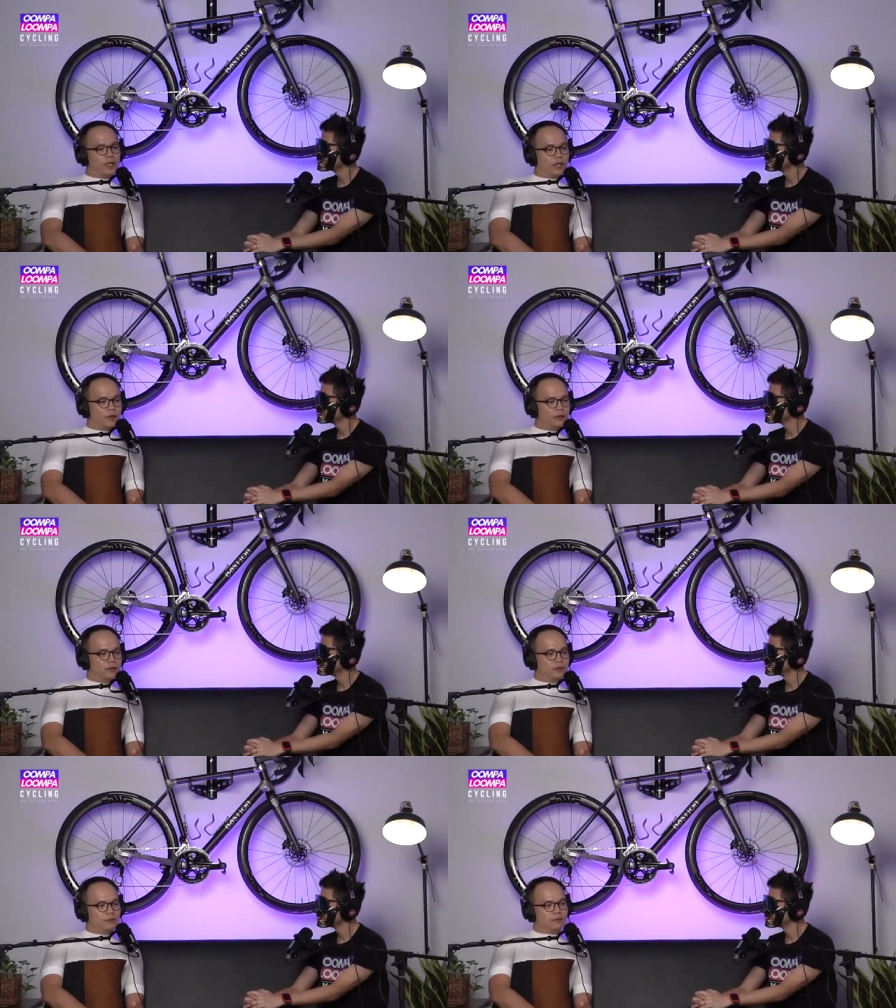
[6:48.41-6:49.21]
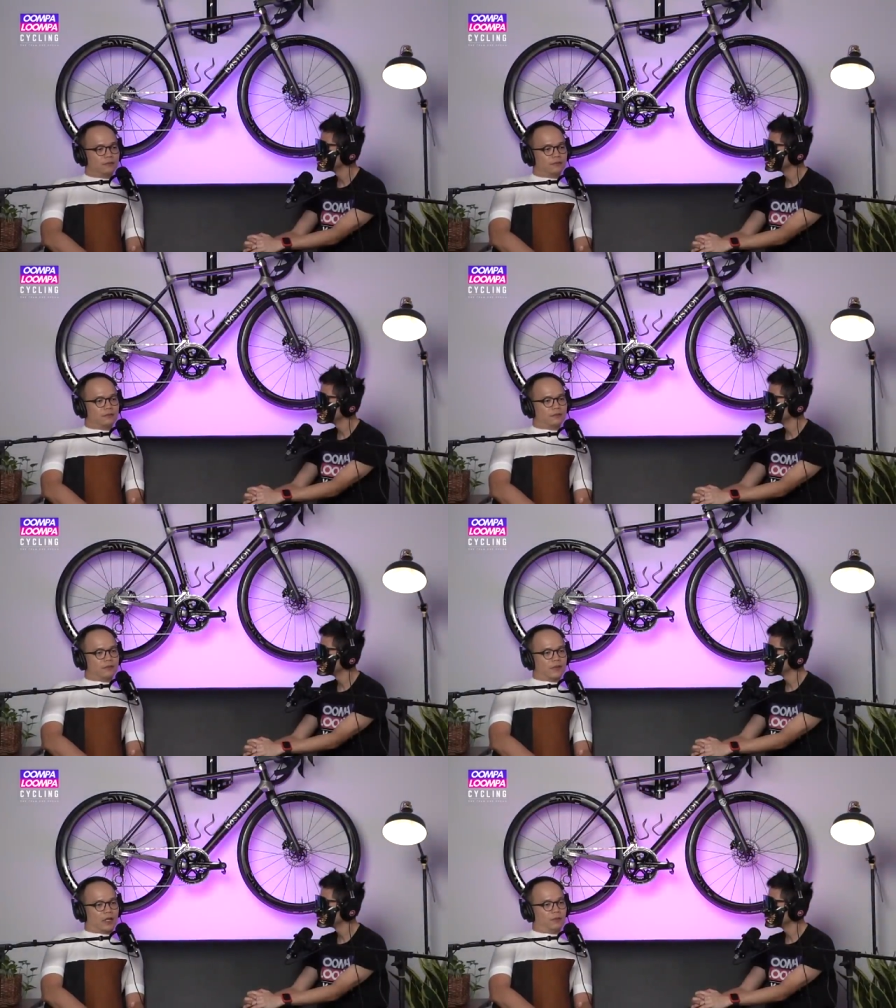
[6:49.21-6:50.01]
wait,
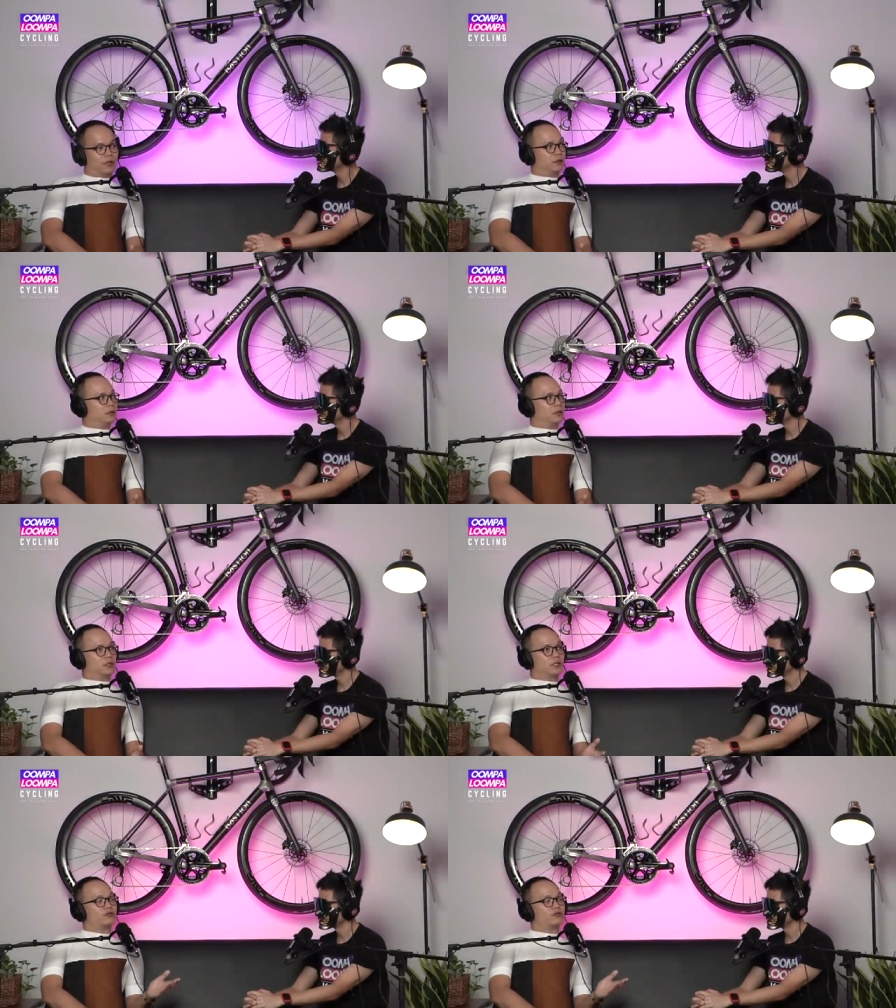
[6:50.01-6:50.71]
I mean, it's a